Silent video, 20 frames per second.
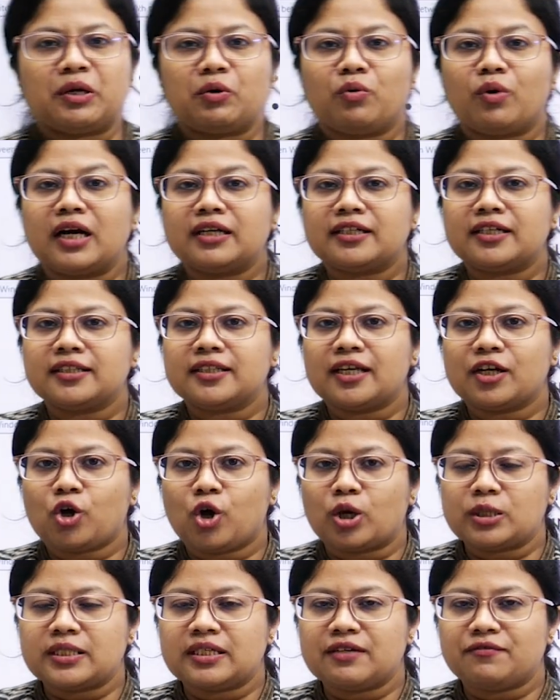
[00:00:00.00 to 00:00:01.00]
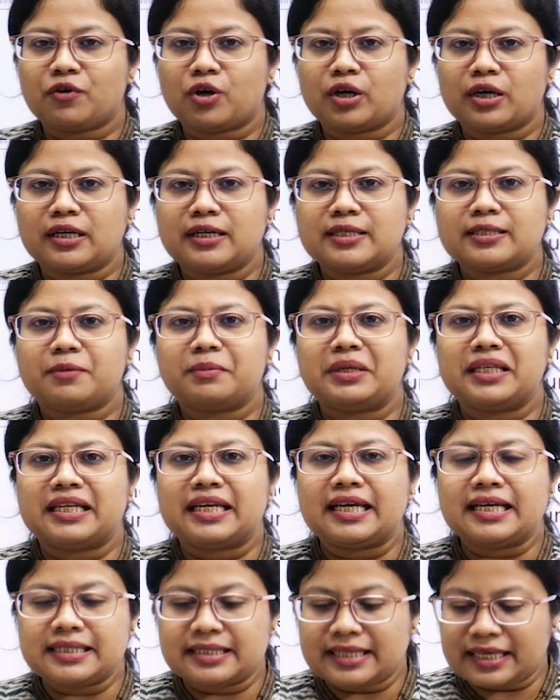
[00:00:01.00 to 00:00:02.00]
me, what are the causative organism in
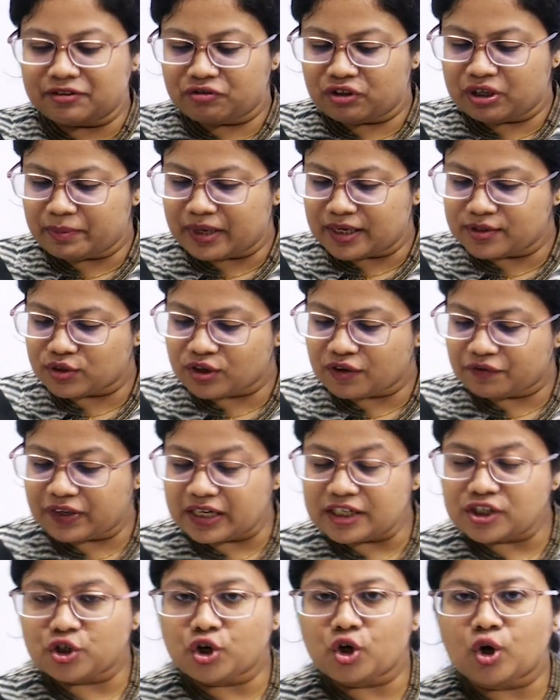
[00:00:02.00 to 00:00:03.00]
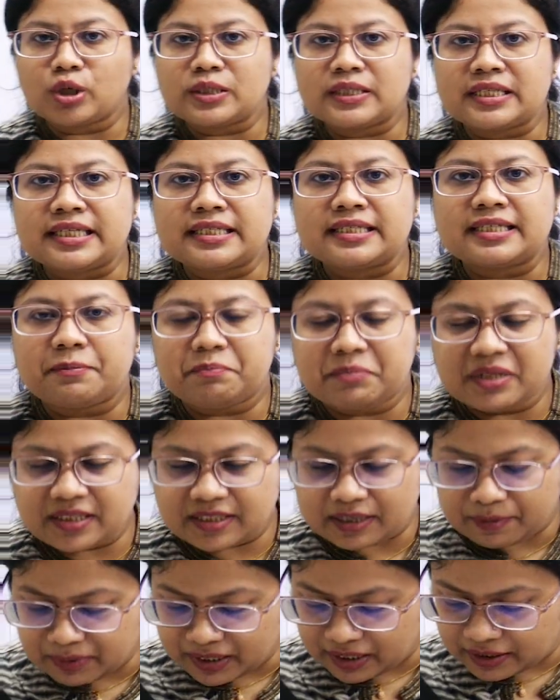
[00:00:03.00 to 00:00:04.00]
less than 3 months of age causing
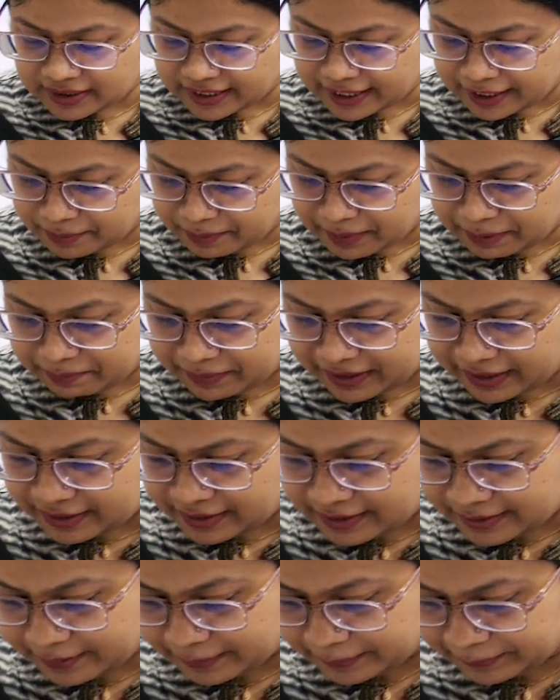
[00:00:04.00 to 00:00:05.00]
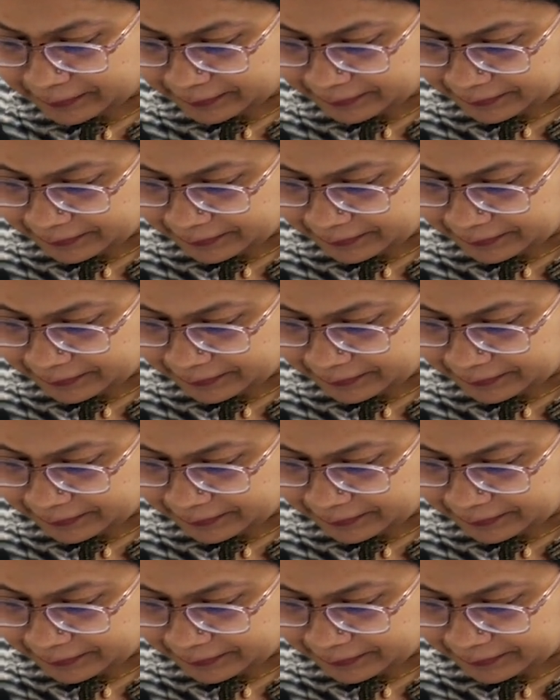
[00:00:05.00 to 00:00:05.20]
septicemia? Tell me please.